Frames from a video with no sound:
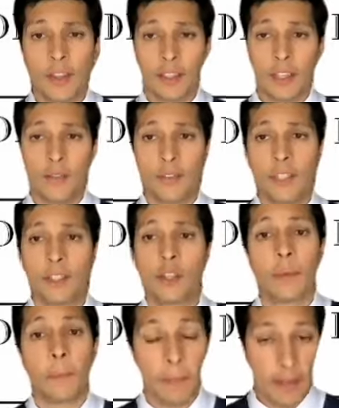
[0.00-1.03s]
it definitely
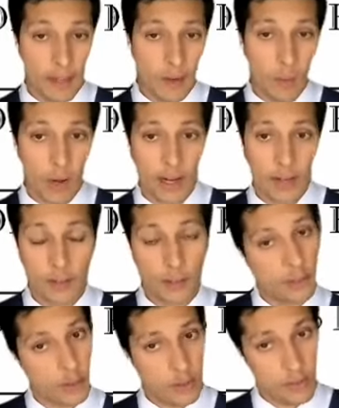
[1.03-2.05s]
took me a while to
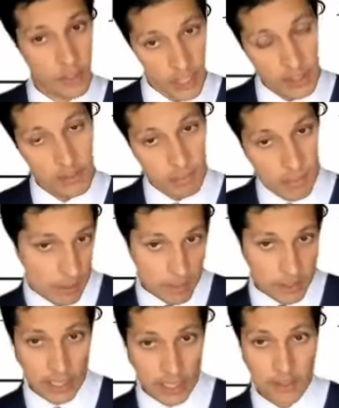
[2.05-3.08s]
sort of change my
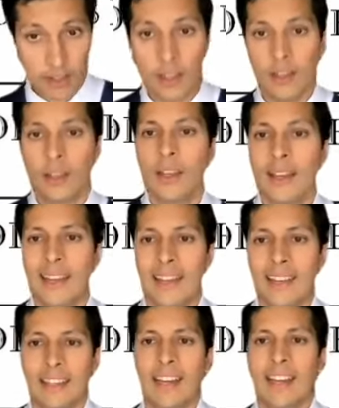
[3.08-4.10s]
mentality
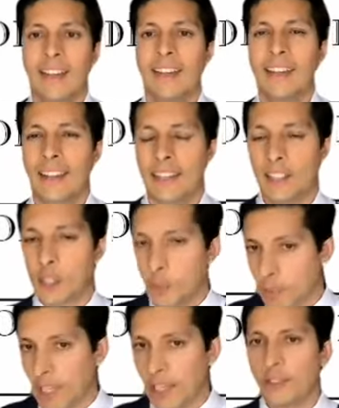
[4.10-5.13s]
and
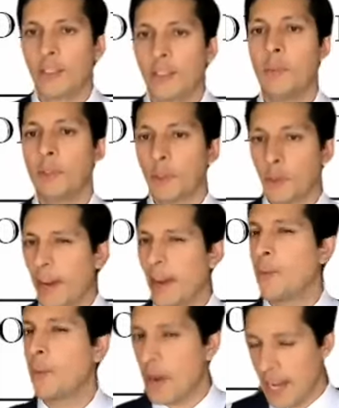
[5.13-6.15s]
explain it to them in the right
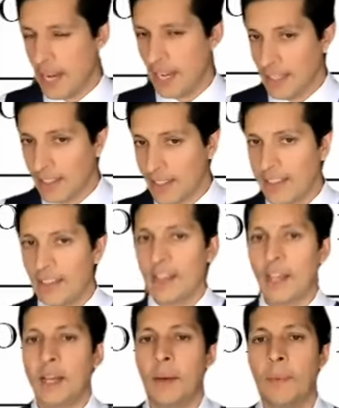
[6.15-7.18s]
way.
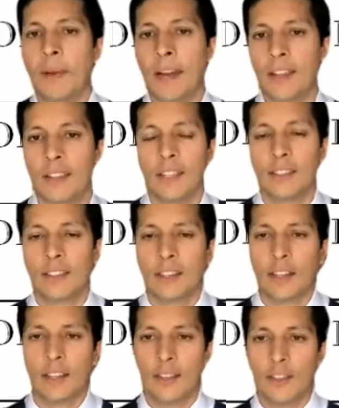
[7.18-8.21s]
I think
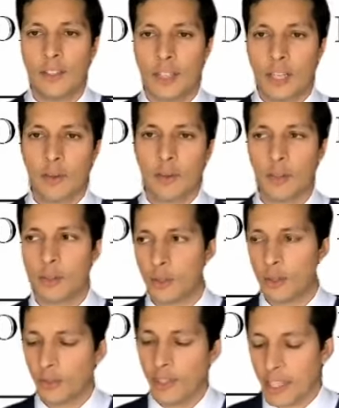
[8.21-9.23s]
the general sort
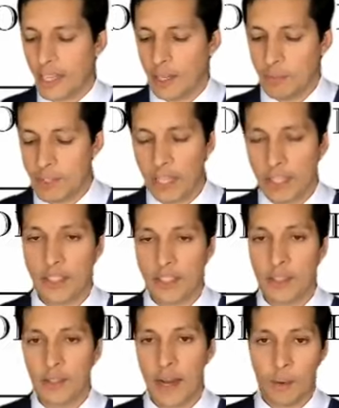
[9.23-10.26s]
of client objection
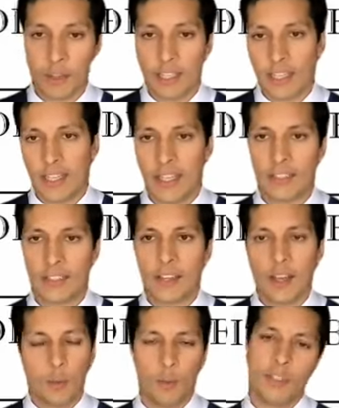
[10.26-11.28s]
to hourly is,
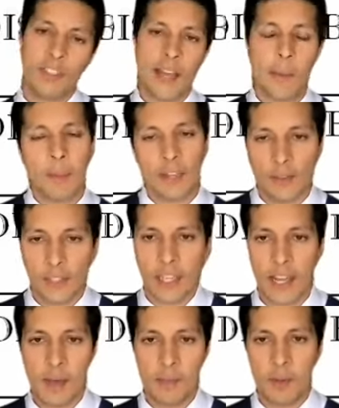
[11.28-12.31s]
what does that mean every
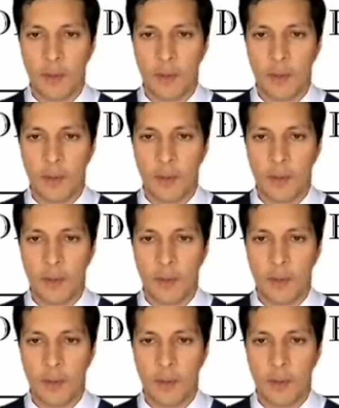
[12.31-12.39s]
time,